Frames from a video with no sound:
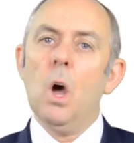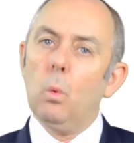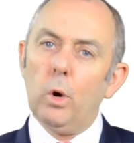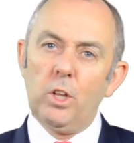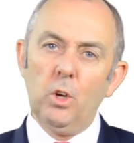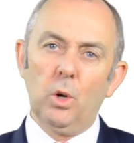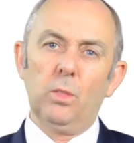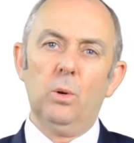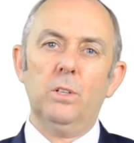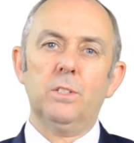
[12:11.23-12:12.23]
What are your
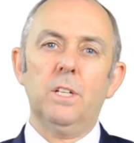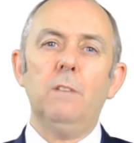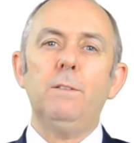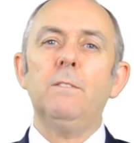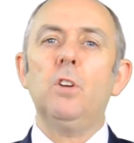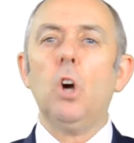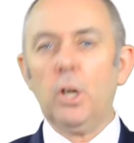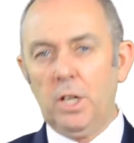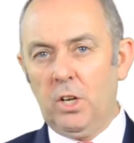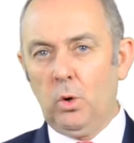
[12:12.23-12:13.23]
thoughts? If you've got any